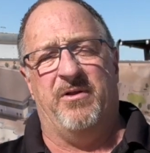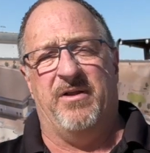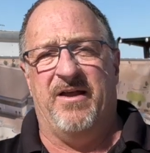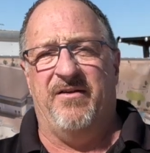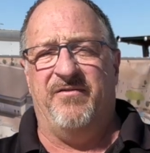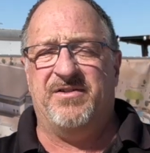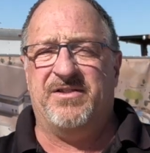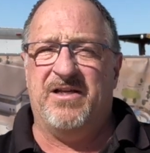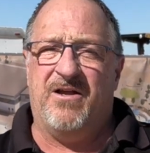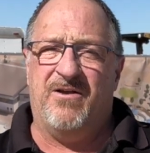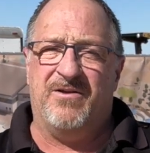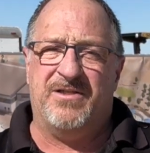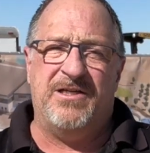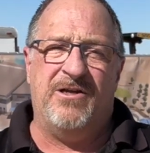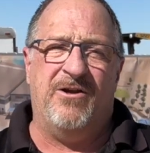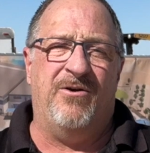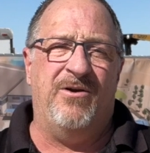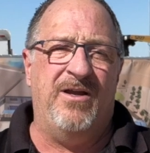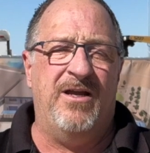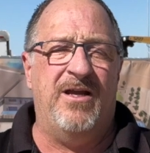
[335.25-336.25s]
Lifestyles
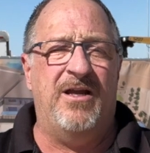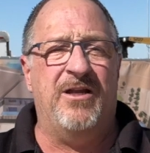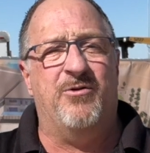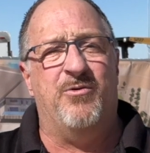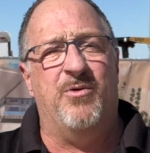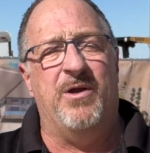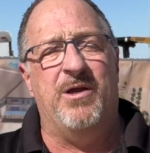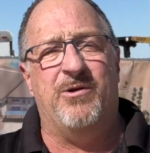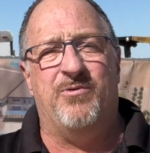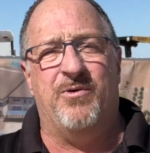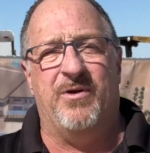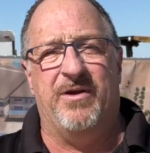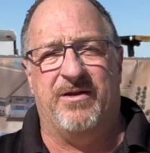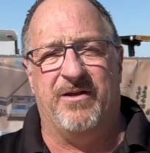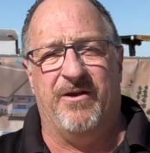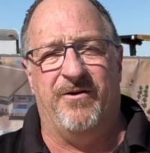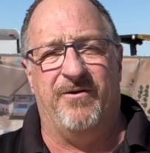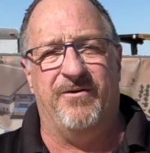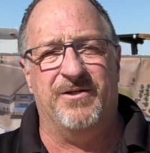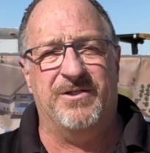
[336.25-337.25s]
here in Queen Creek,
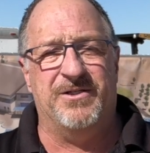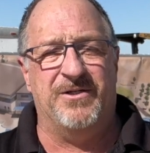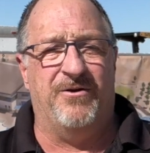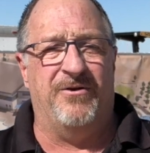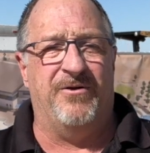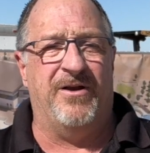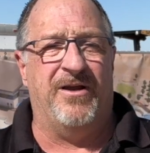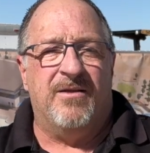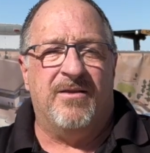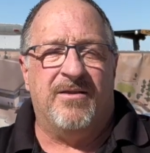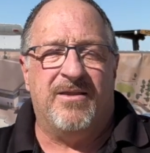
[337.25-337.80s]
Arizona.